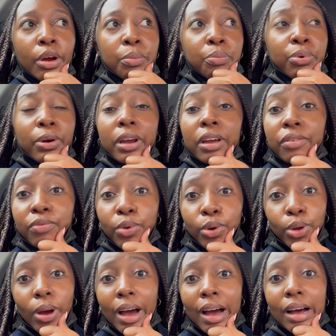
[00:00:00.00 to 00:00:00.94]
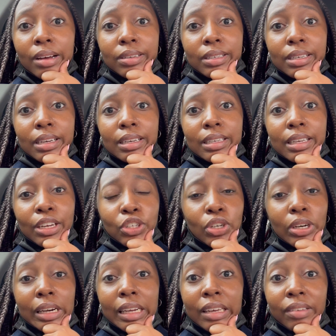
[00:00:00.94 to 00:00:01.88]
Pray for your houses that
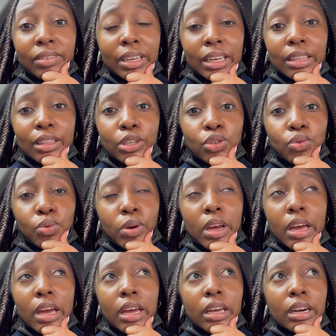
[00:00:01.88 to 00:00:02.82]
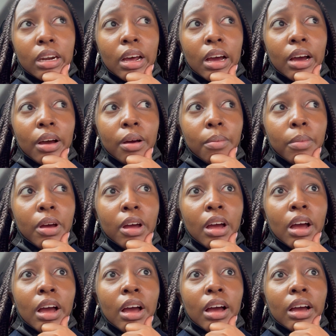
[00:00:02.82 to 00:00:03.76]
you're leaving in this rain.
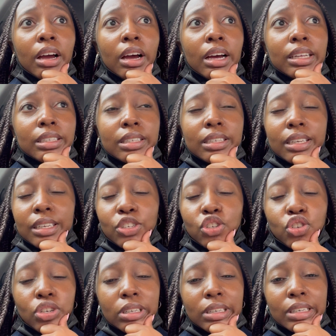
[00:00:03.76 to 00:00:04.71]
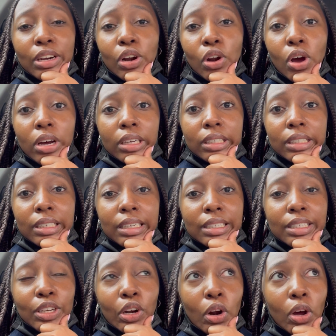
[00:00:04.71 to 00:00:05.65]
It's just a lot.
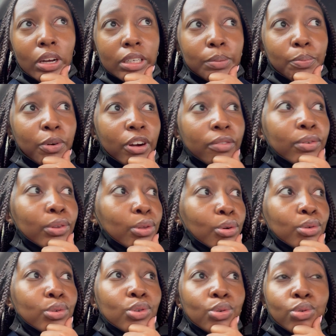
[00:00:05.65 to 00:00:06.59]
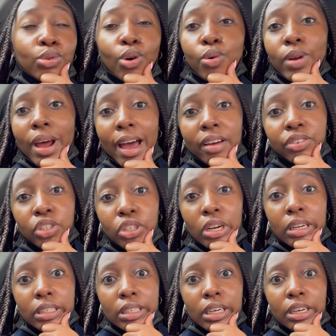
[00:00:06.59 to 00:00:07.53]
It's a lot. Pray for those who don't have
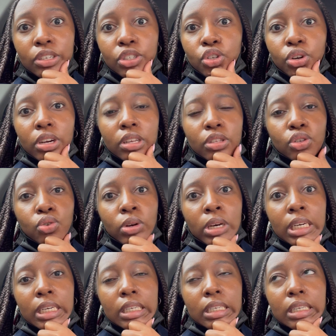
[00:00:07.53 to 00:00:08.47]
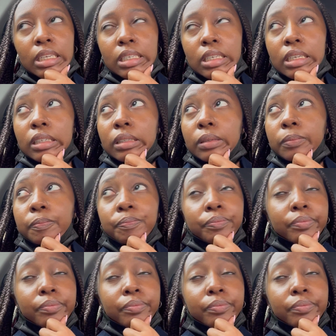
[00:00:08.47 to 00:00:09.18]
shelter during this rainy season.